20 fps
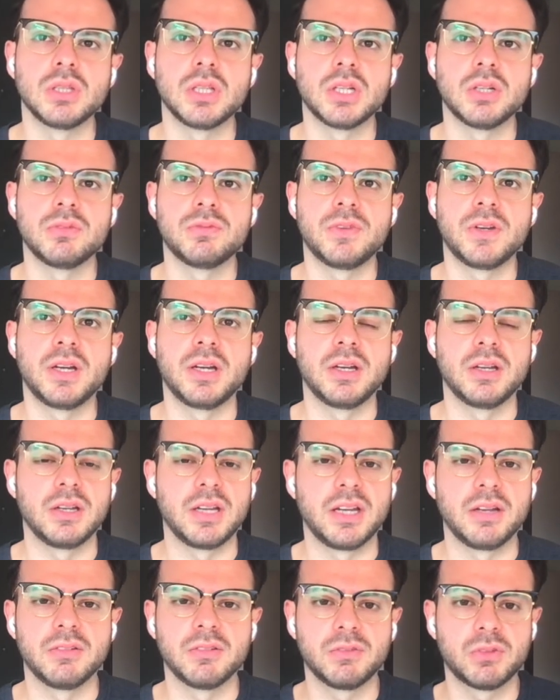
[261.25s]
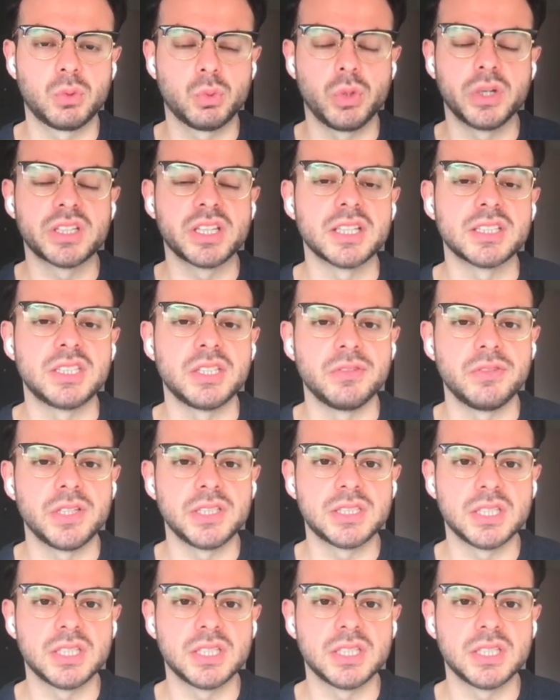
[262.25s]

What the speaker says: we do a lot of quick